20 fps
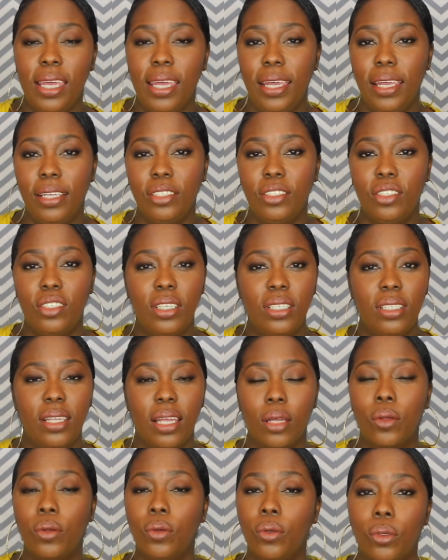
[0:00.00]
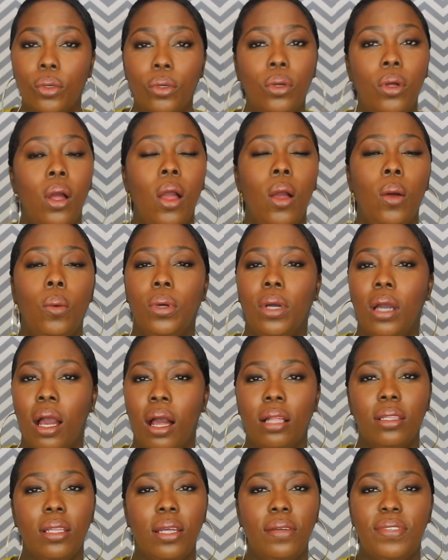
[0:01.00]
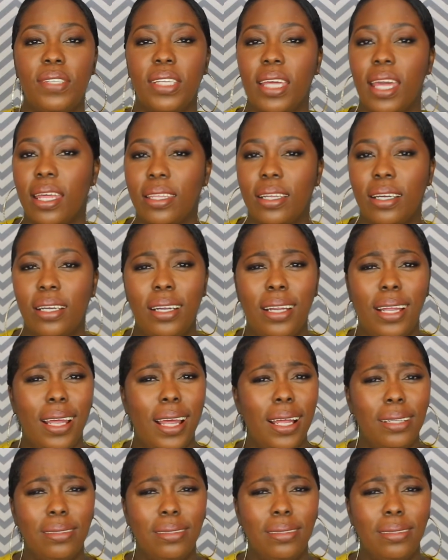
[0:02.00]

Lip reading: and she said, cool, we'll all live together.